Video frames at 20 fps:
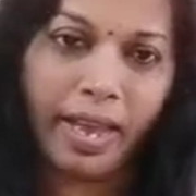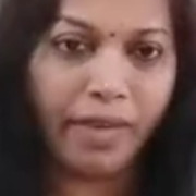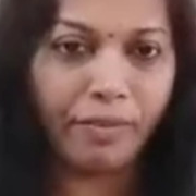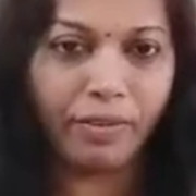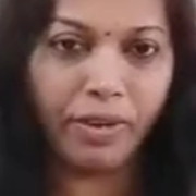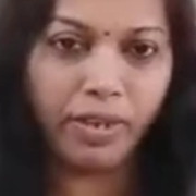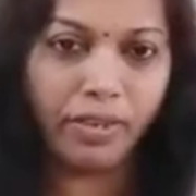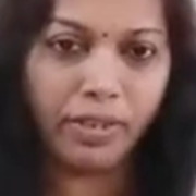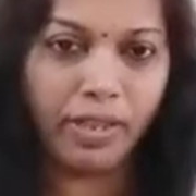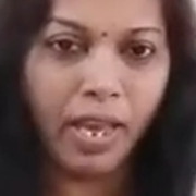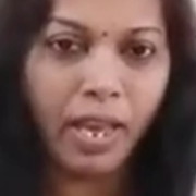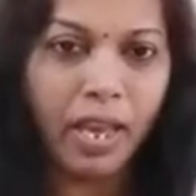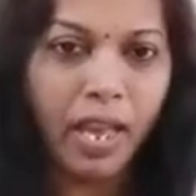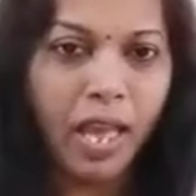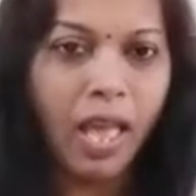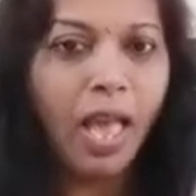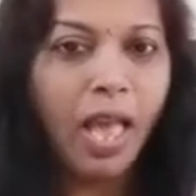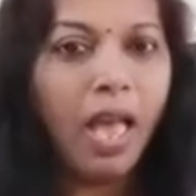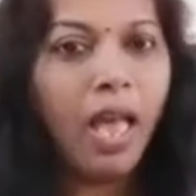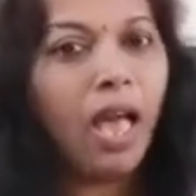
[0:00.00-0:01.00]

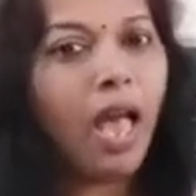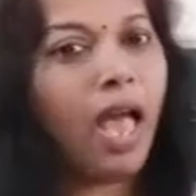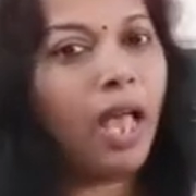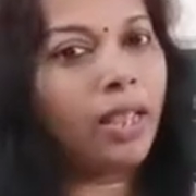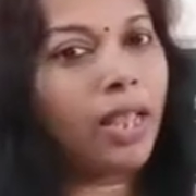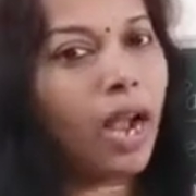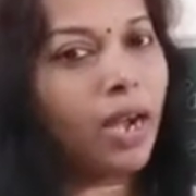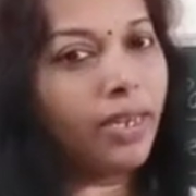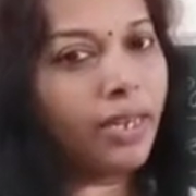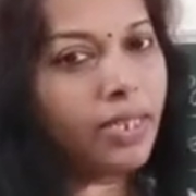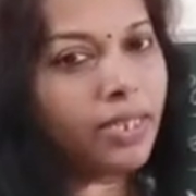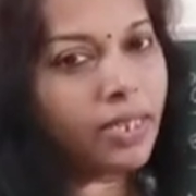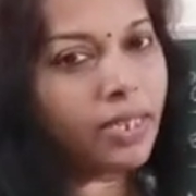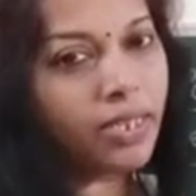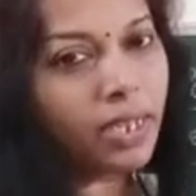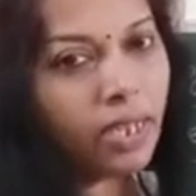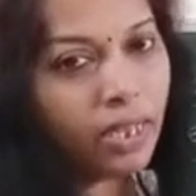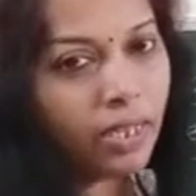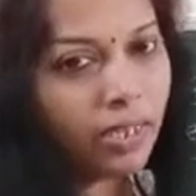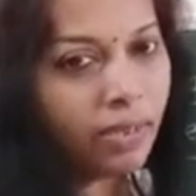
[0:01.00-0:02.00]
everything, and that is
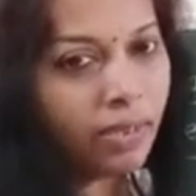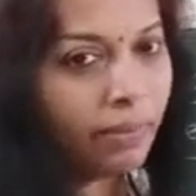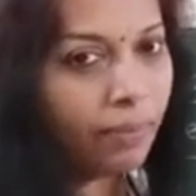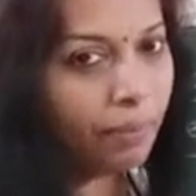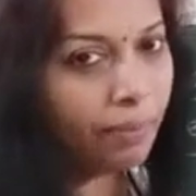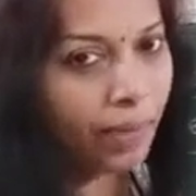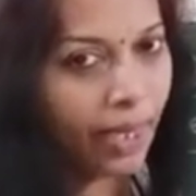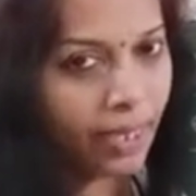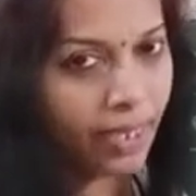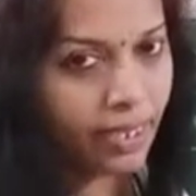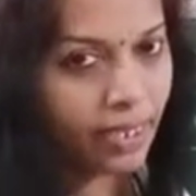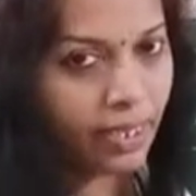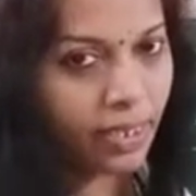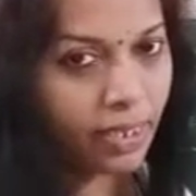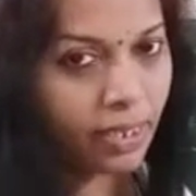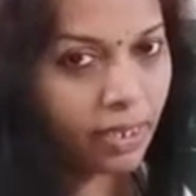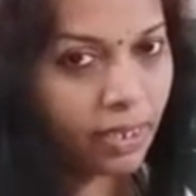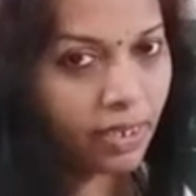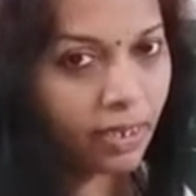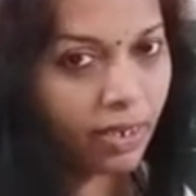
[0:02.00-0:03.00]
the
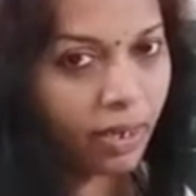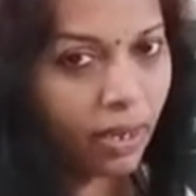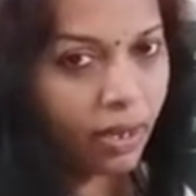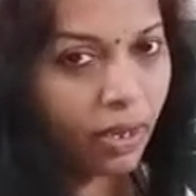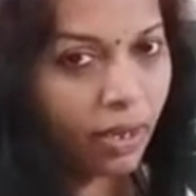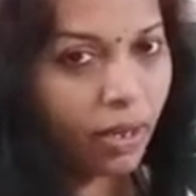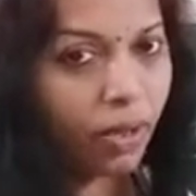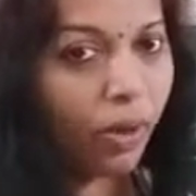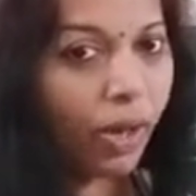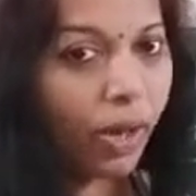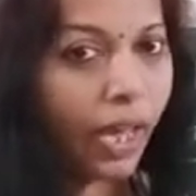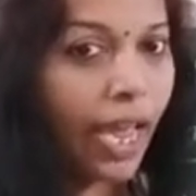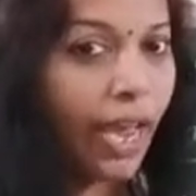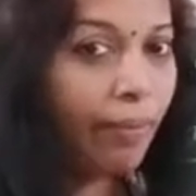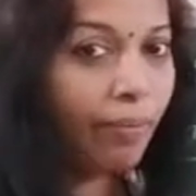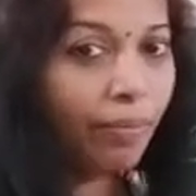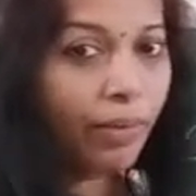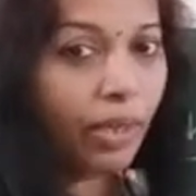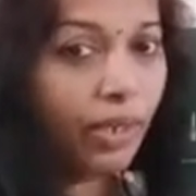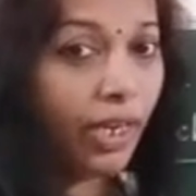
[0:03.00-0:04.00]
president.
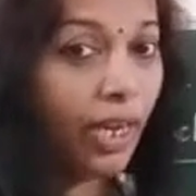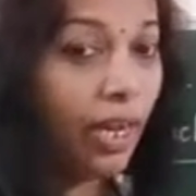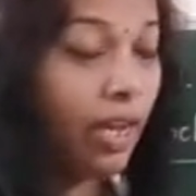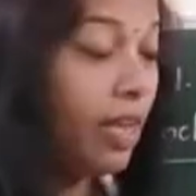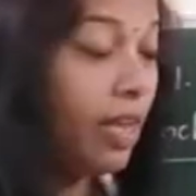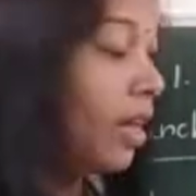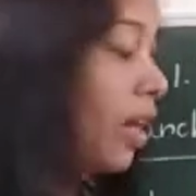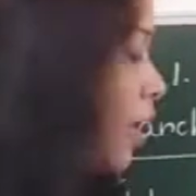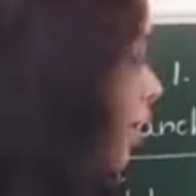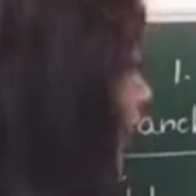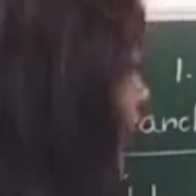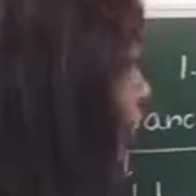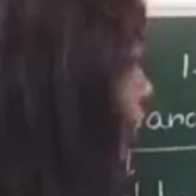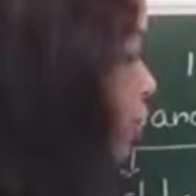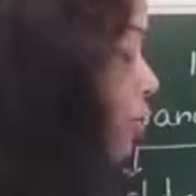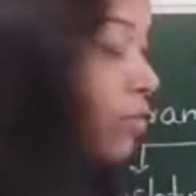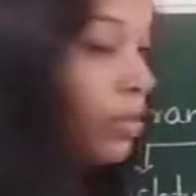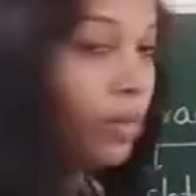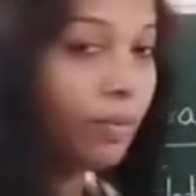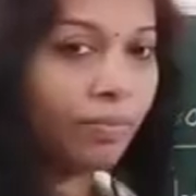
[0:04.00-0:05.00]
Okay, till you
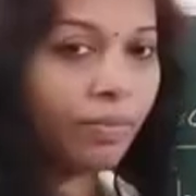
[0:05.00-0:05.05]
understood?